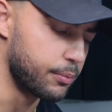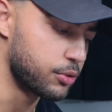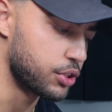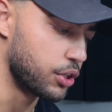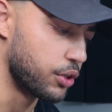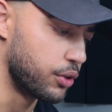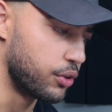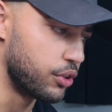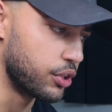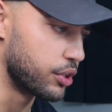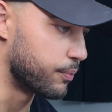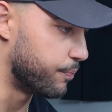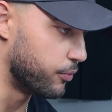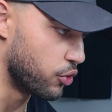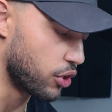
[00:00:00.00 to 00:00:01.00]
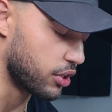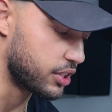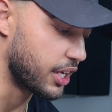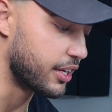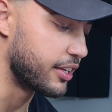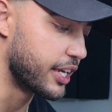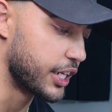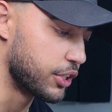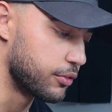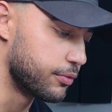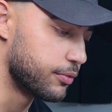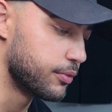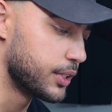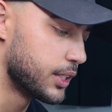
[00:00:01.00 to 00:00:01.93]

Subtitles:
So you're all taken care of.